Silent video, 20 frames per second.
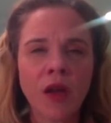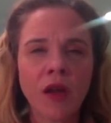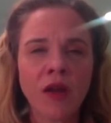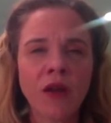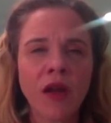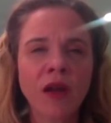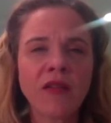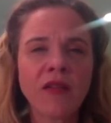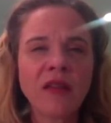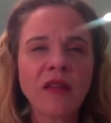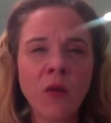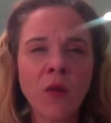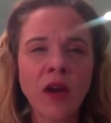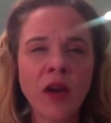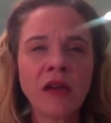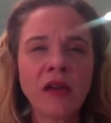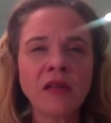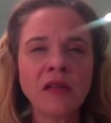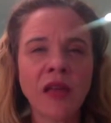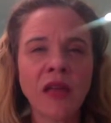Now see, when
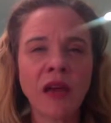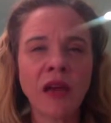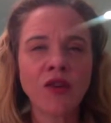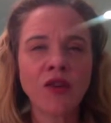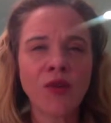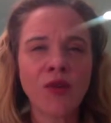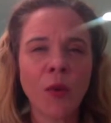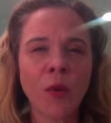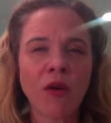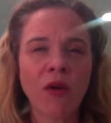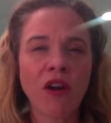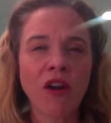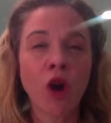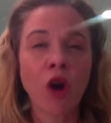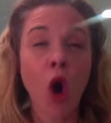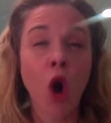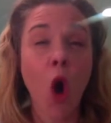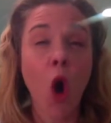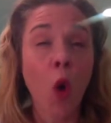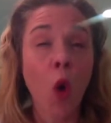I say she wrote on an
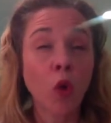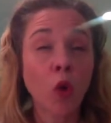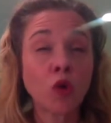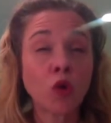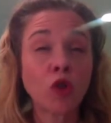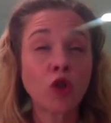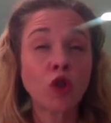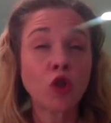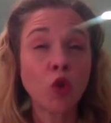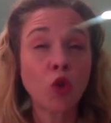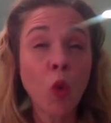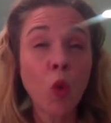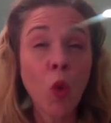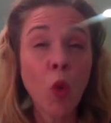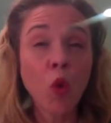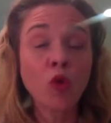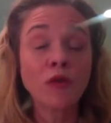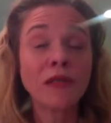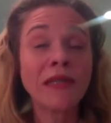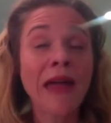
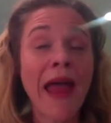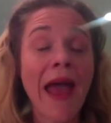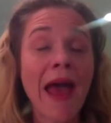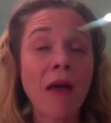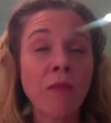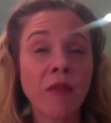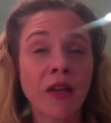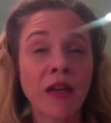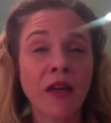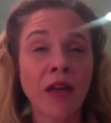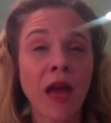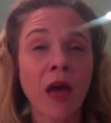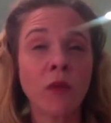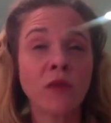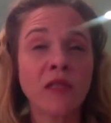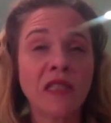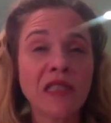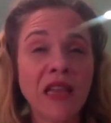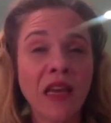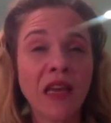old-school tablet, I
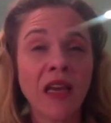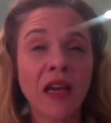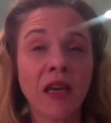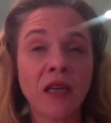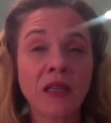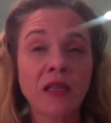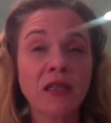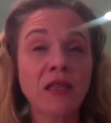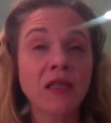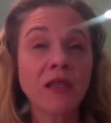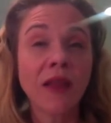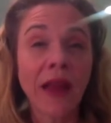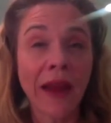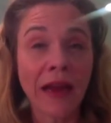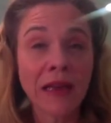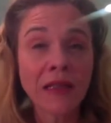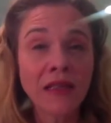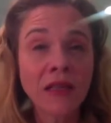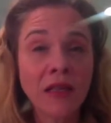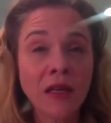was thinking a
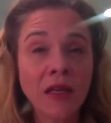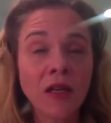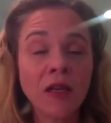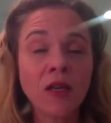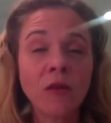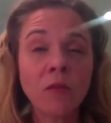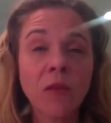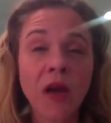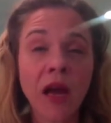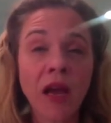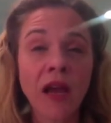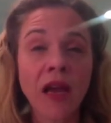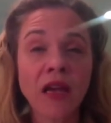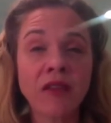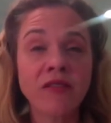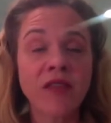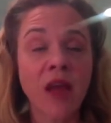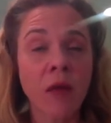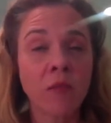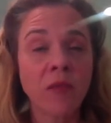slate, but I guess
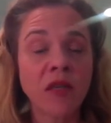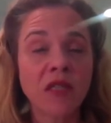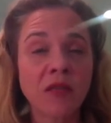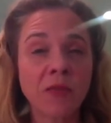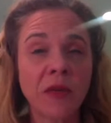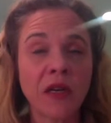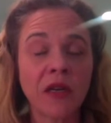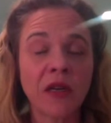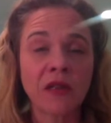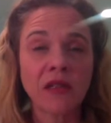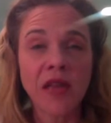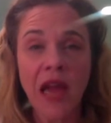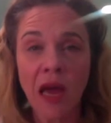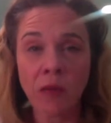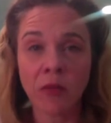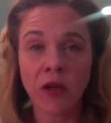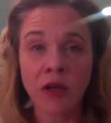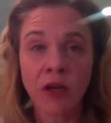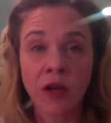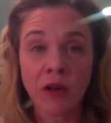that must mean a
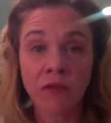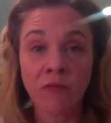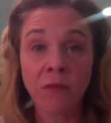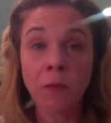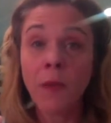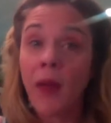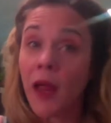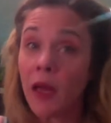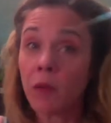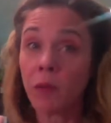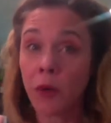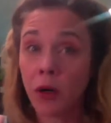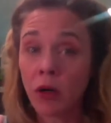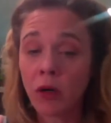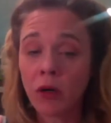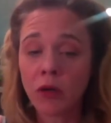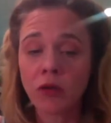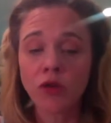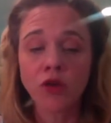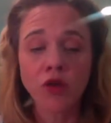tablet of paper,
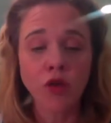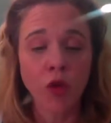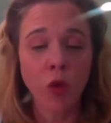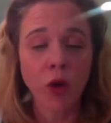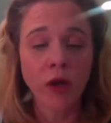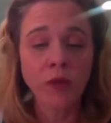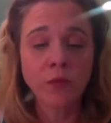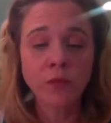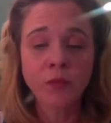sure.